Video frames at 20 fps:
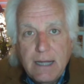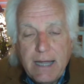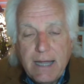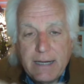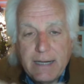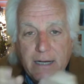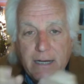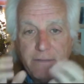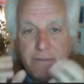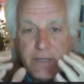
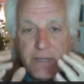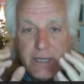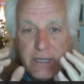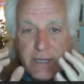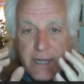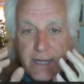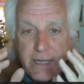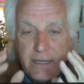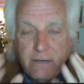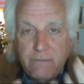And on the
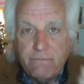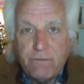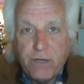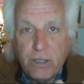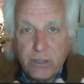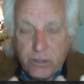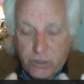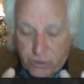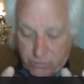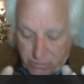
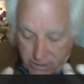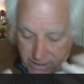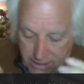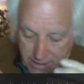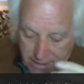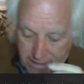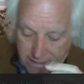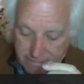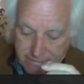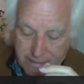
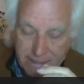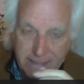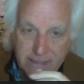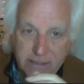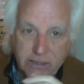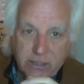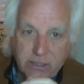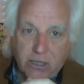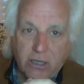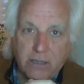anniversary, and I think
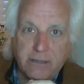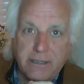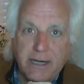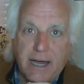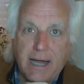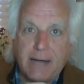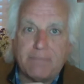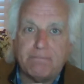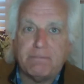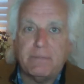it's called
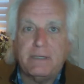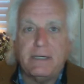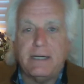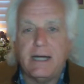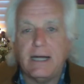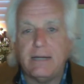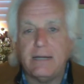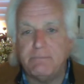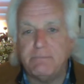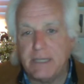Nop
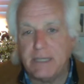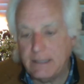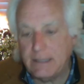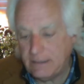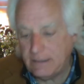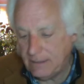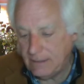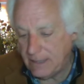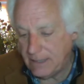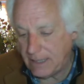
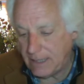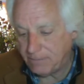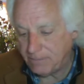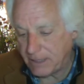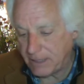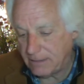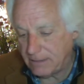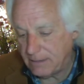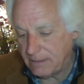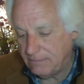Nopka,
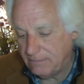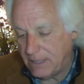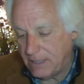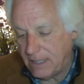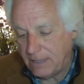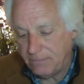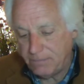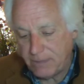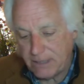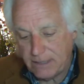Nopka,
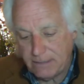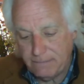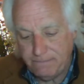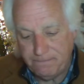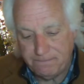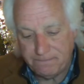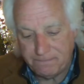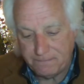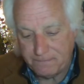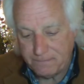Nopka.
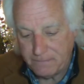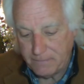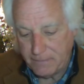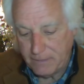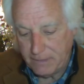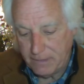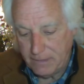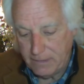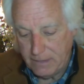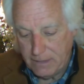
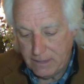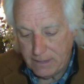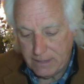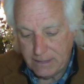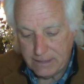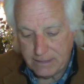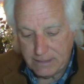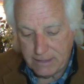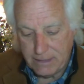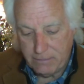
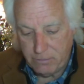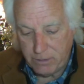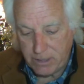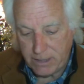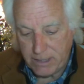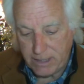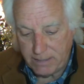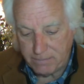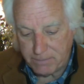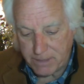Let's see
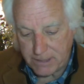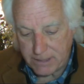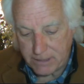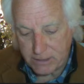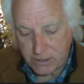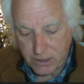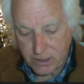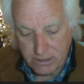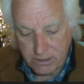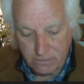what Nopka
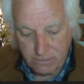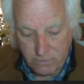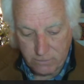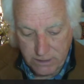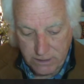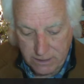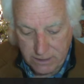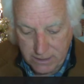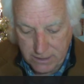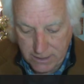is,
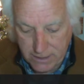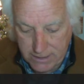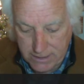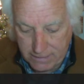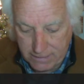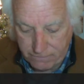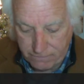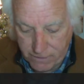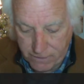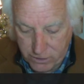what the
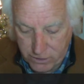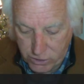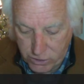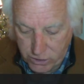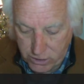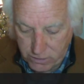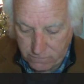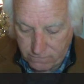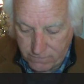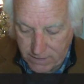
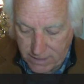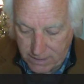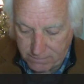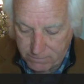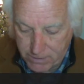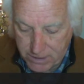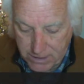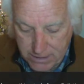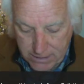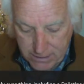definition of
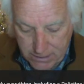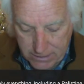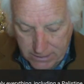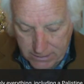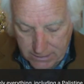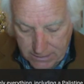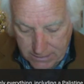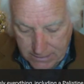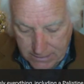Nopka is.